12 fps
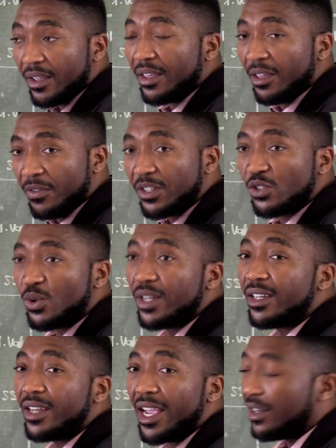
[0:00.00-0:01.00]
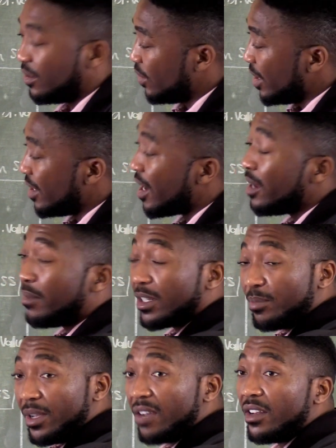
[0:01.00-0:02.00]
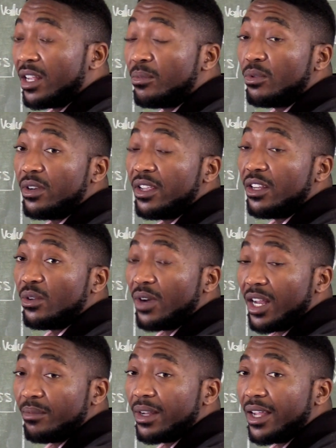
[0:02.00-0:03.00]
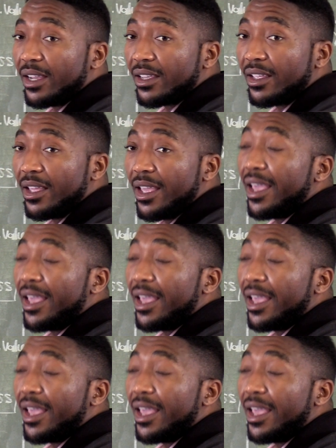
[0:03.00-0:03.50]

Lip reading: If it's 29 must be available in your almanac.